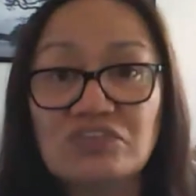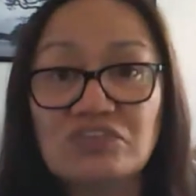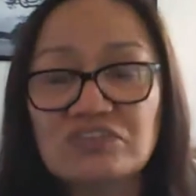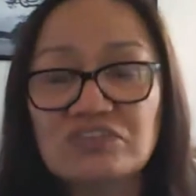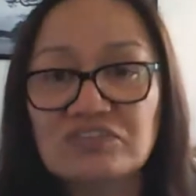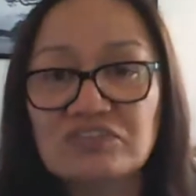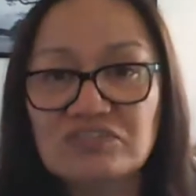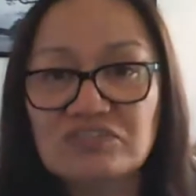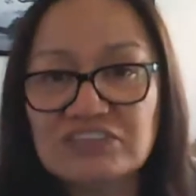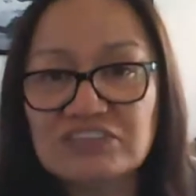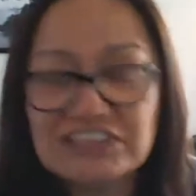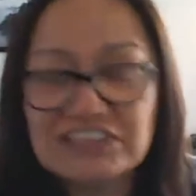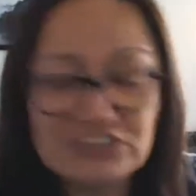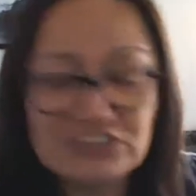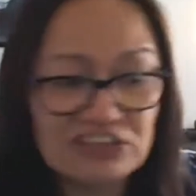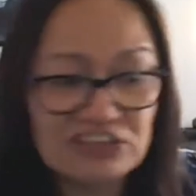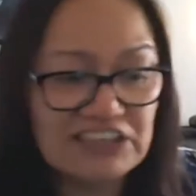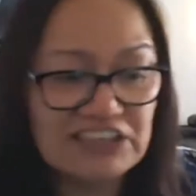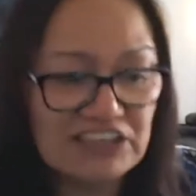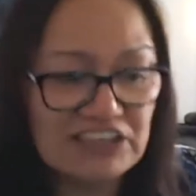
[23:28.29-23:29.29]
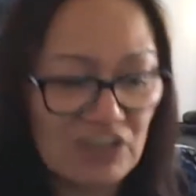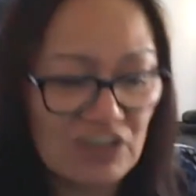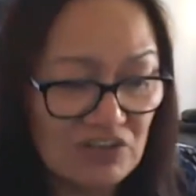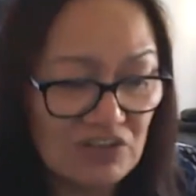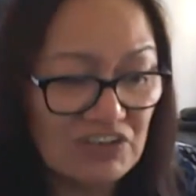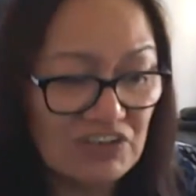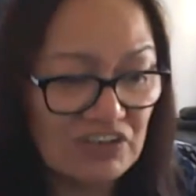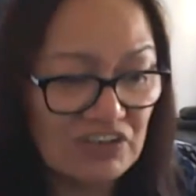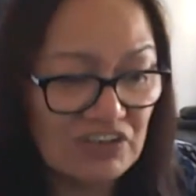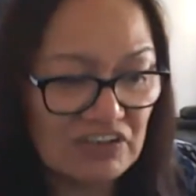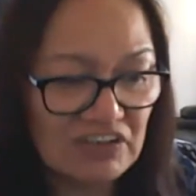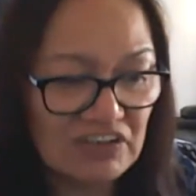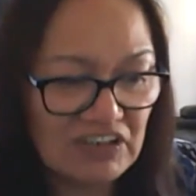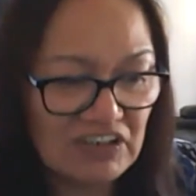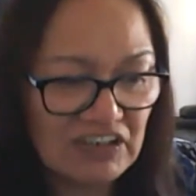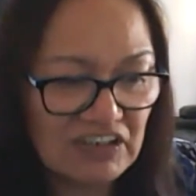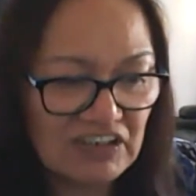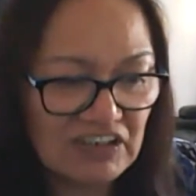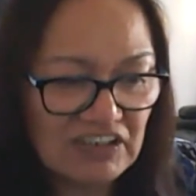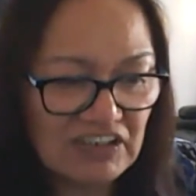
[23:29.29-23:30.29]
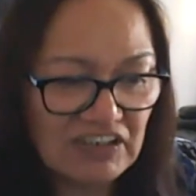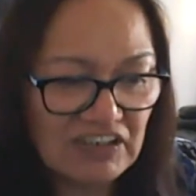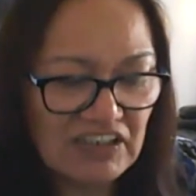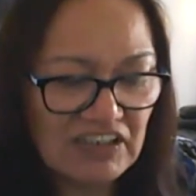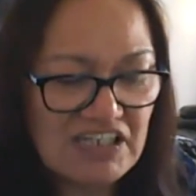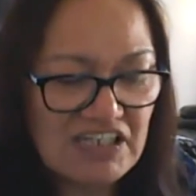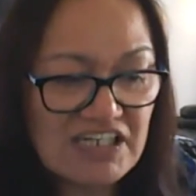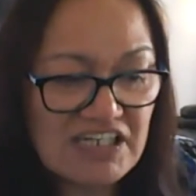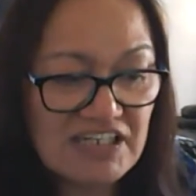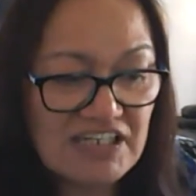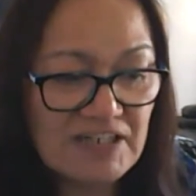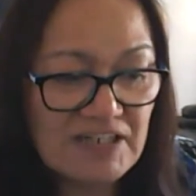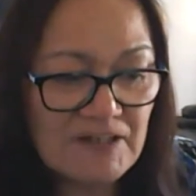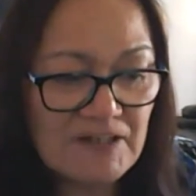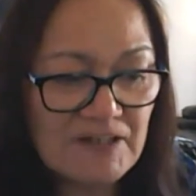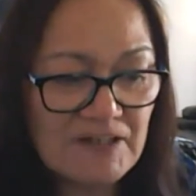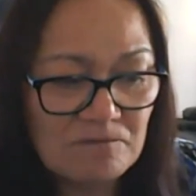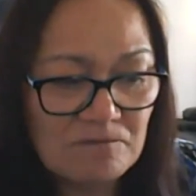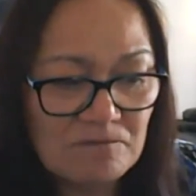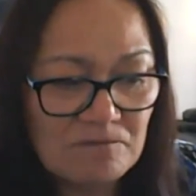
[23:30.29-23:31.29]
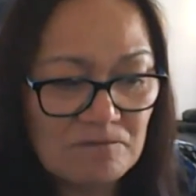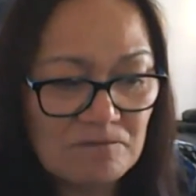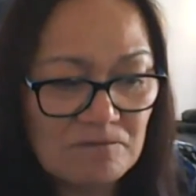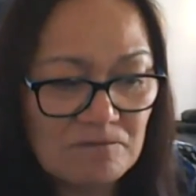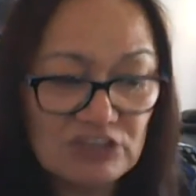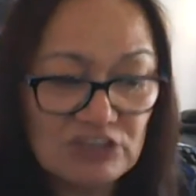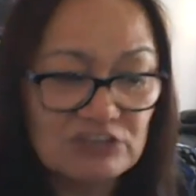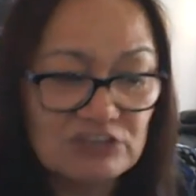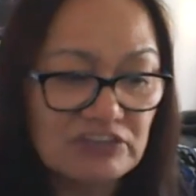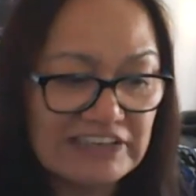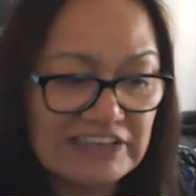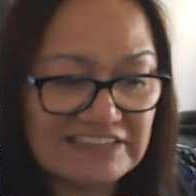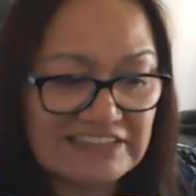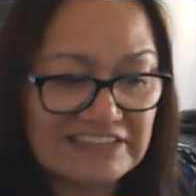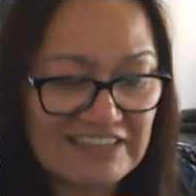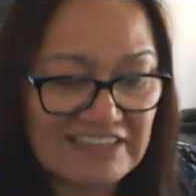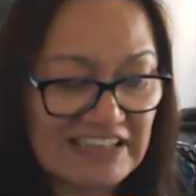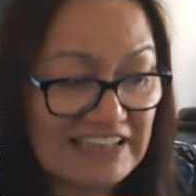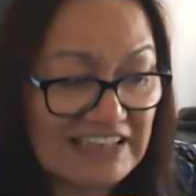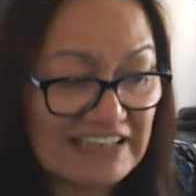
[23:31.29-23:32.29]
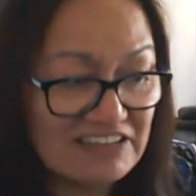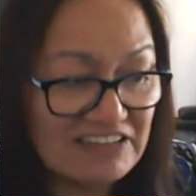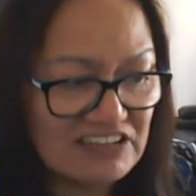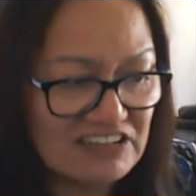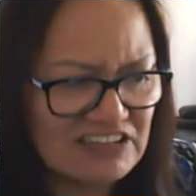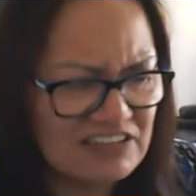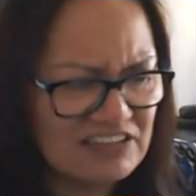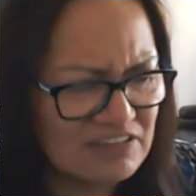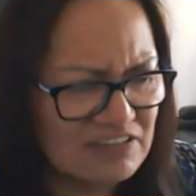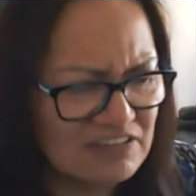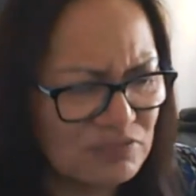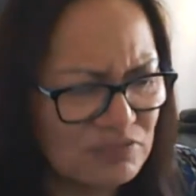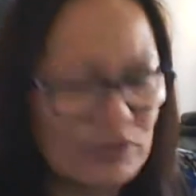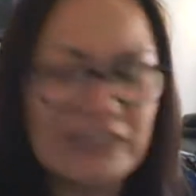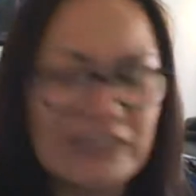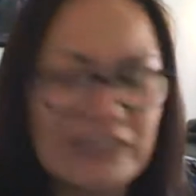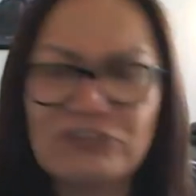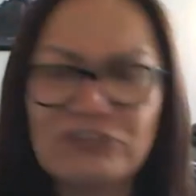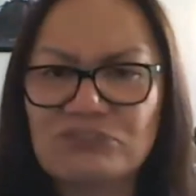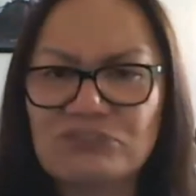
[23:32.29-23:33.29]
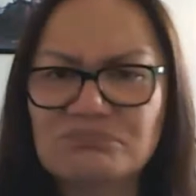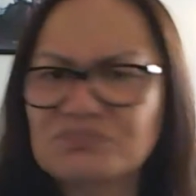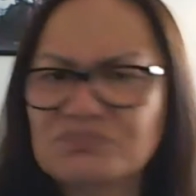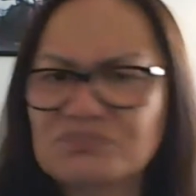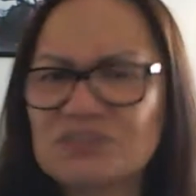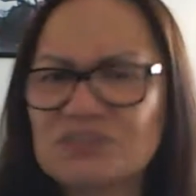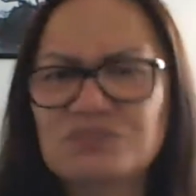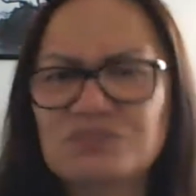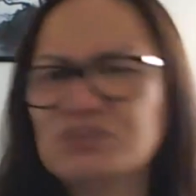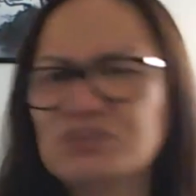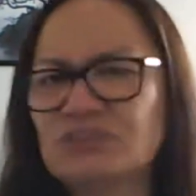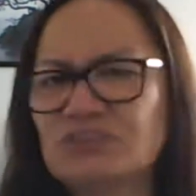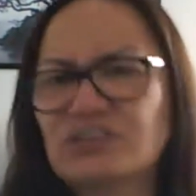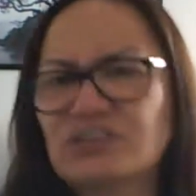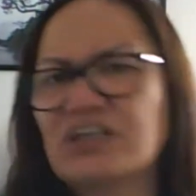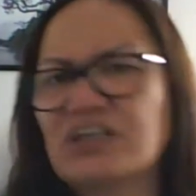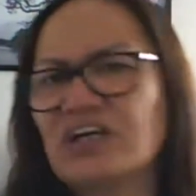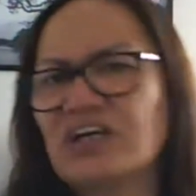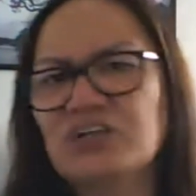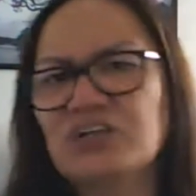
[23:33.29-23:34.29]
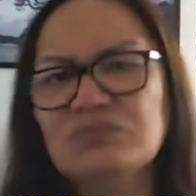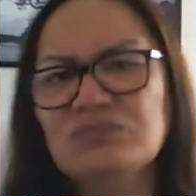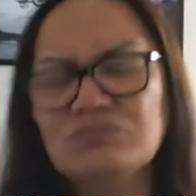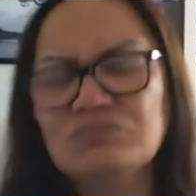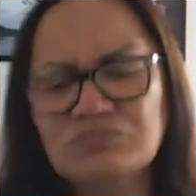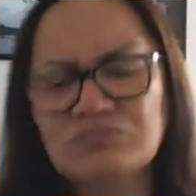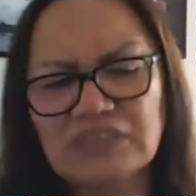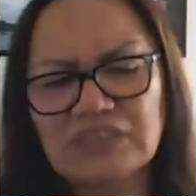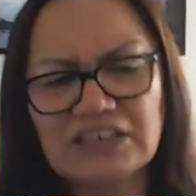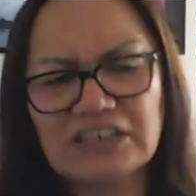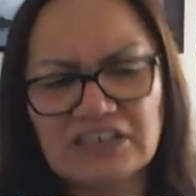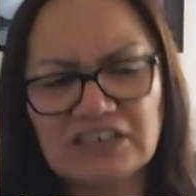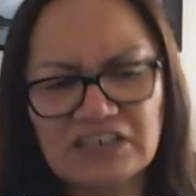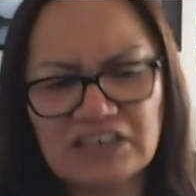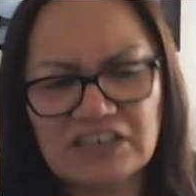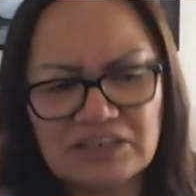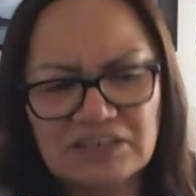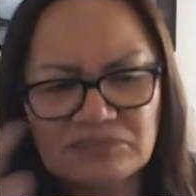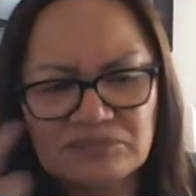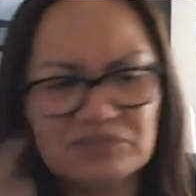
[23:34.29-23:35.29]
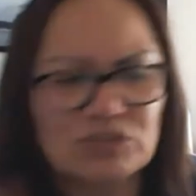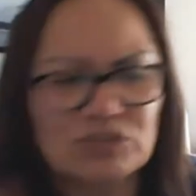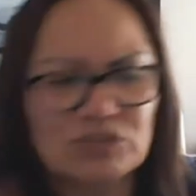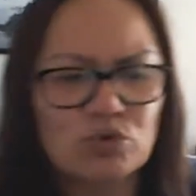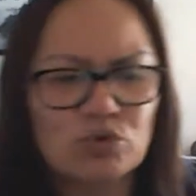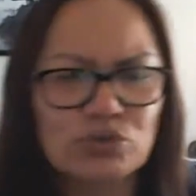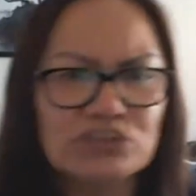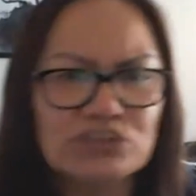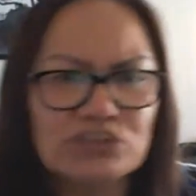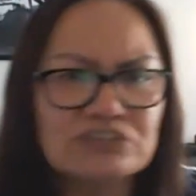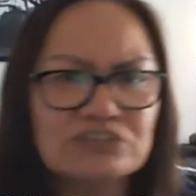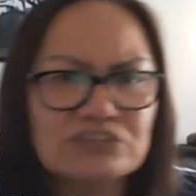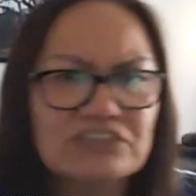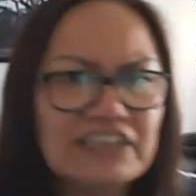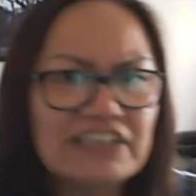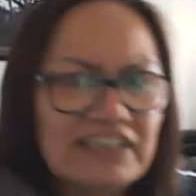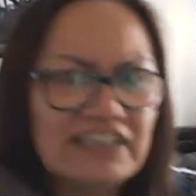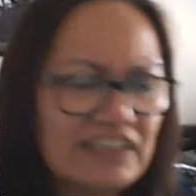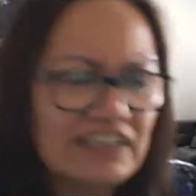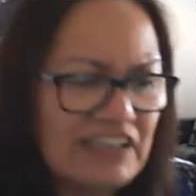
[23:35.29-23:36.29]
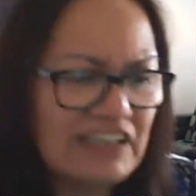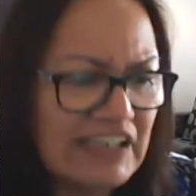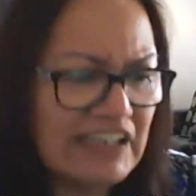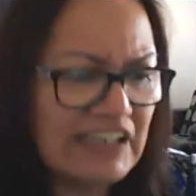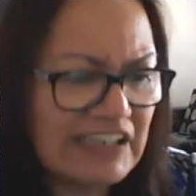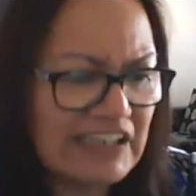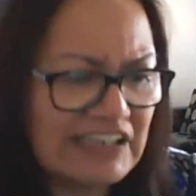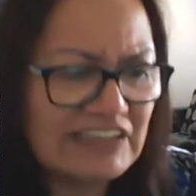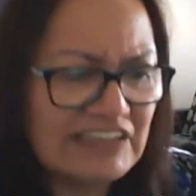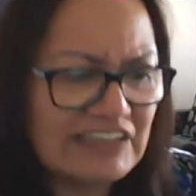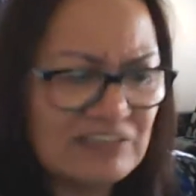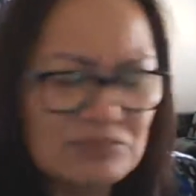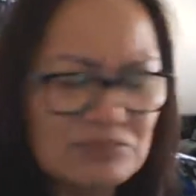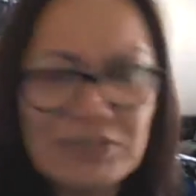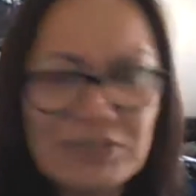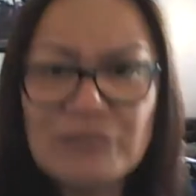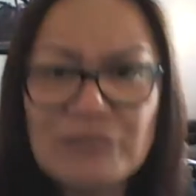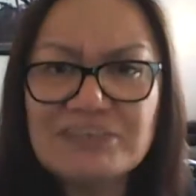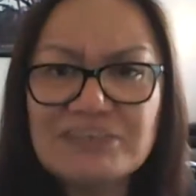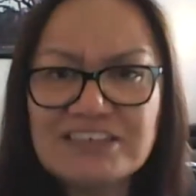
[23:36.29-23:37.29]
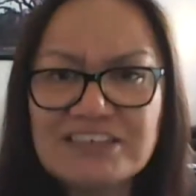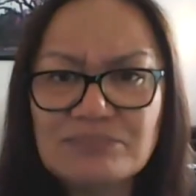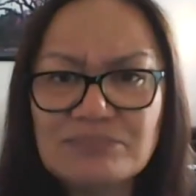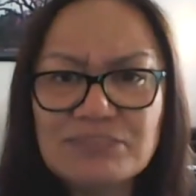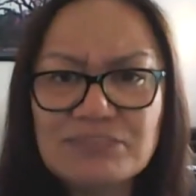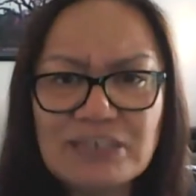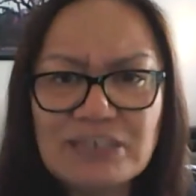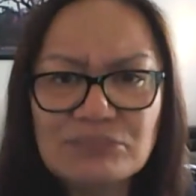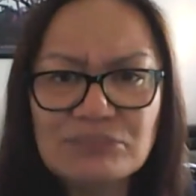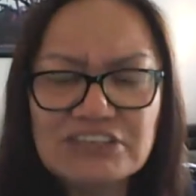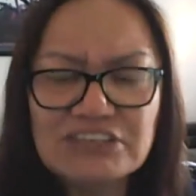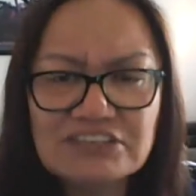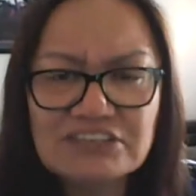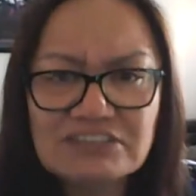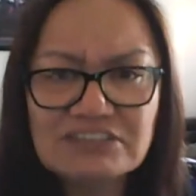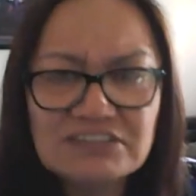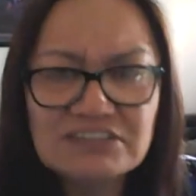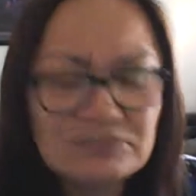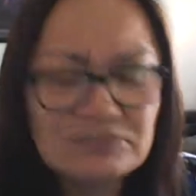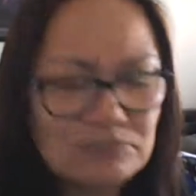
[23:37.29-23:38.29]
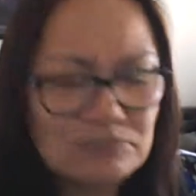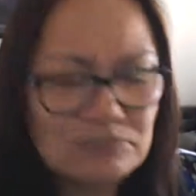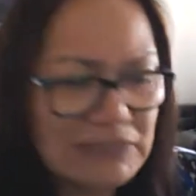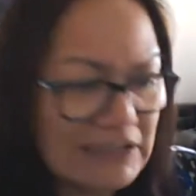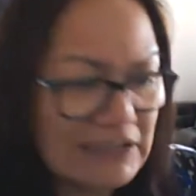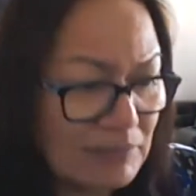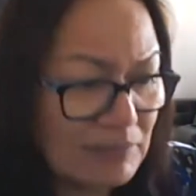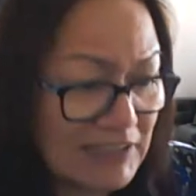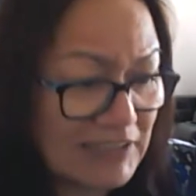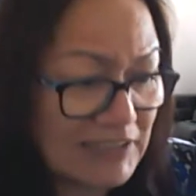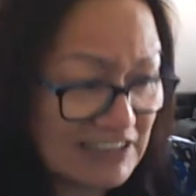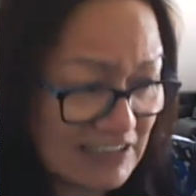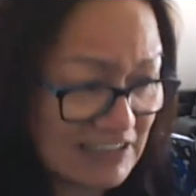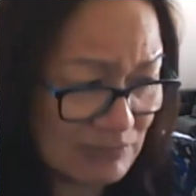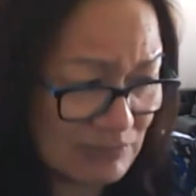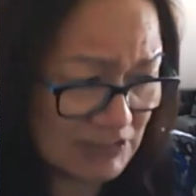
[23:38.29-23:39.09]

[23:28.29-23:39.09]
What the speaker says: We're literally gone until there's lunch if we're at home, cordial and maybe some sandwiches, peanut butter sandwiches.